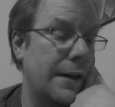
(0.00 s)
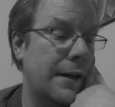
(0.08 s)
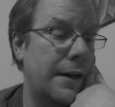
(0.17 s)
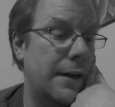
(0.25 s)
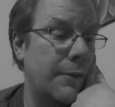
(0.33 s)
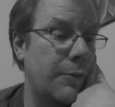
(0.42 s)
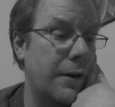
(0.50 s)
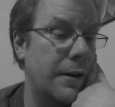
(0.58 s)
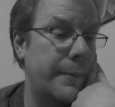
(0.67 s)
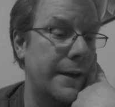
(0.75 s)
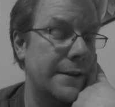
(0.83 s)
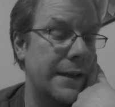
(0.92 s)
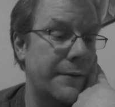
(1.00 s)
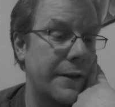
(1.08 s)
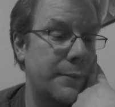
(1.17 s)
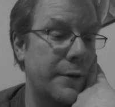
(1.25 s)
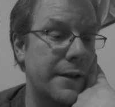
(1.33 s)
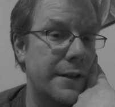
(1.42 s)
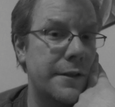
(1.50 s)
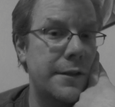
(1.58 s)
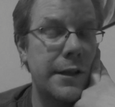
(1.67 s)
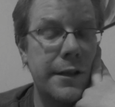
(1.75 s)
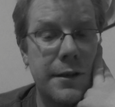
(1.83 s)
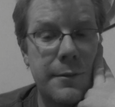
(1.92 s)
Uh, one of the best games I played this
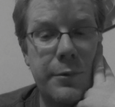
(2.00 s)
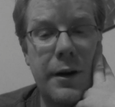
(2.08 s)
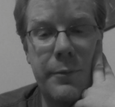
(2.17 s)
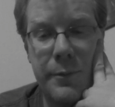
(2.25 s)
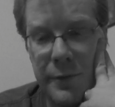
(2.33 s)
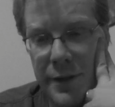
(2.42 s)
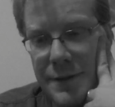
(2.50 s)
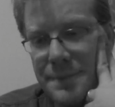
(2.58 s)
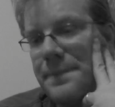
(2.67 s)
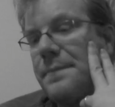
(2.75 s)
year, probably.